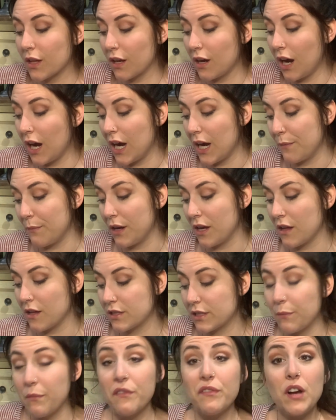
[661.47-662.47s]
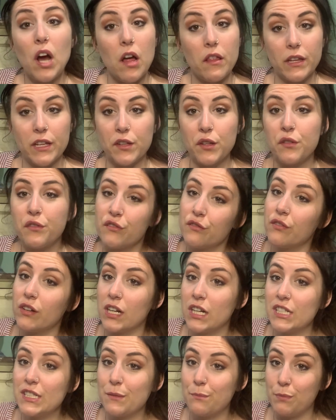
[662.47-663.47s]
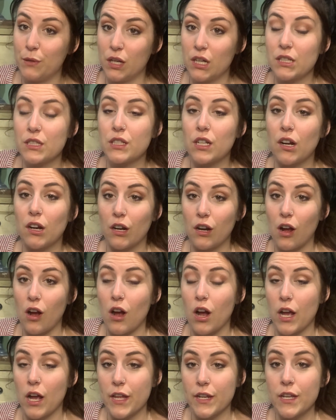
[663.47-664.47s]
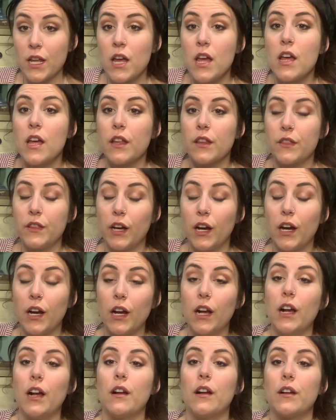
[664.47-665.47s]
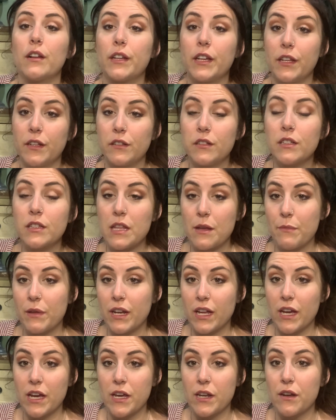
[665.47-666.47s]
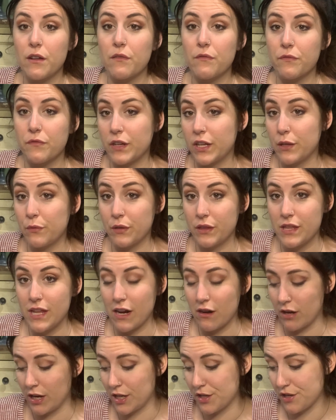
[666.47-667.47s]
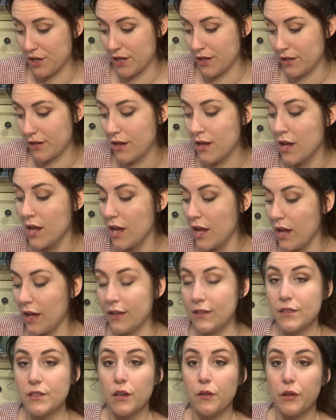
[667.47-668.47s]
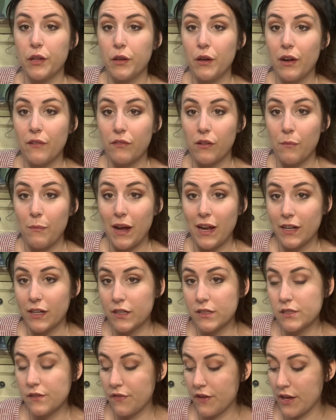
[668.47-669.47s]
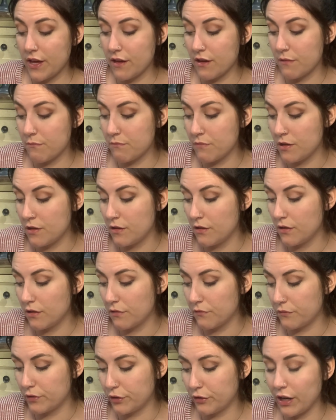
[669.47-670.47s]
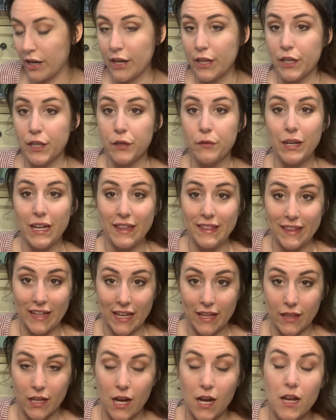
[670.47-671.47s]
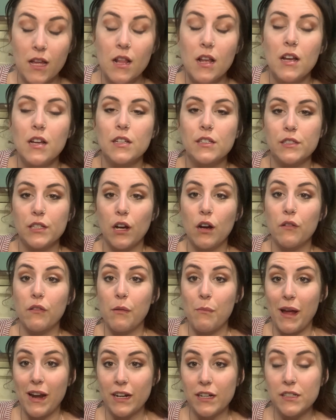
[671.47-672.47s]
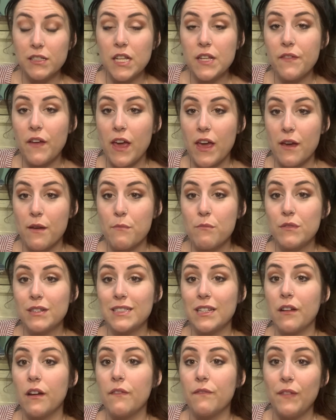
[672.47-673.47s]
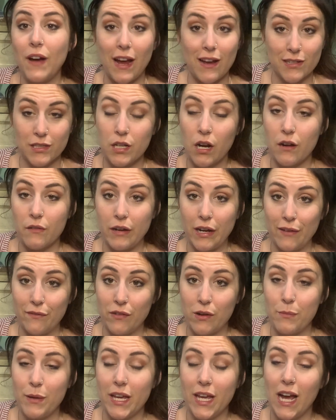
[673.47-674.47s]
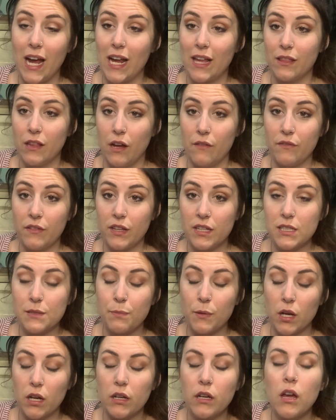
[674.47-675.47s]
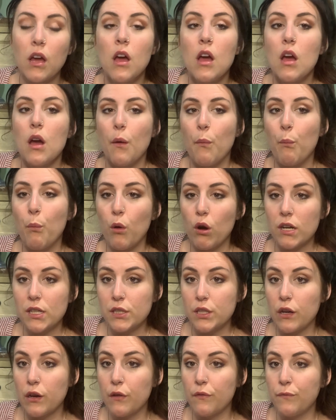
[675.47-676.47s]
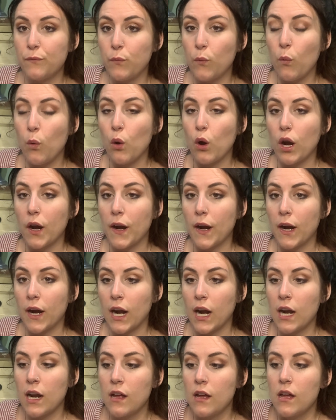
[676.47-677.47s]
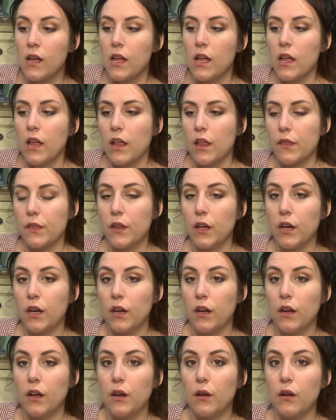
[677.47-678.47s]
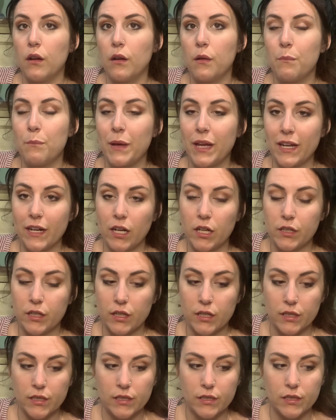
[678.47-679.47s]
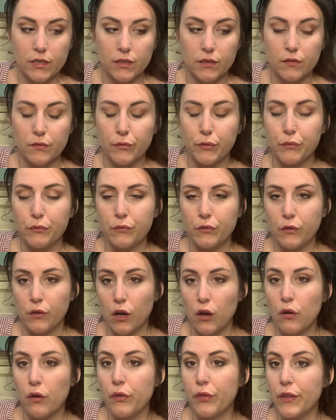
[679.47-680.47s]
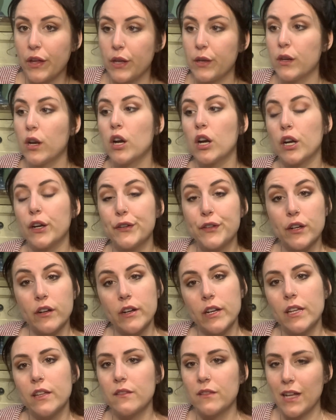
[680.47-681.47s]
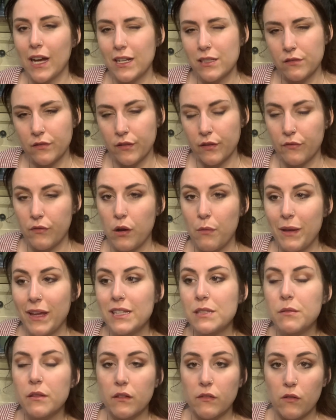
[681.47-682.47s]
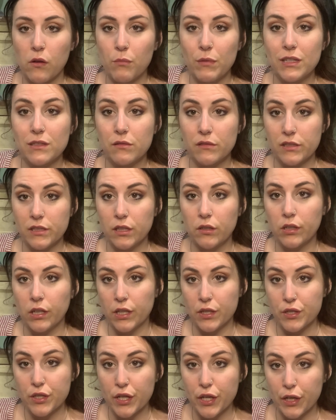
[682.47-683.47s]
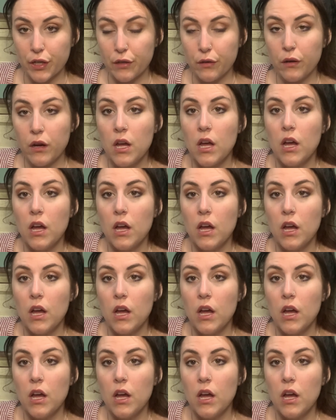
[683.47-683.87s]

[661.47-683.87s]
some of Colleen Hoover's books are on the Kindle Unlimited Read with Narration. And so you have Reminders of Him, Regretting You, and Layla. So Reminders of Him was a 5-star read for me. I loved this book, more so for the main character's growth in her journey, less for the romance, but the romance was still good too.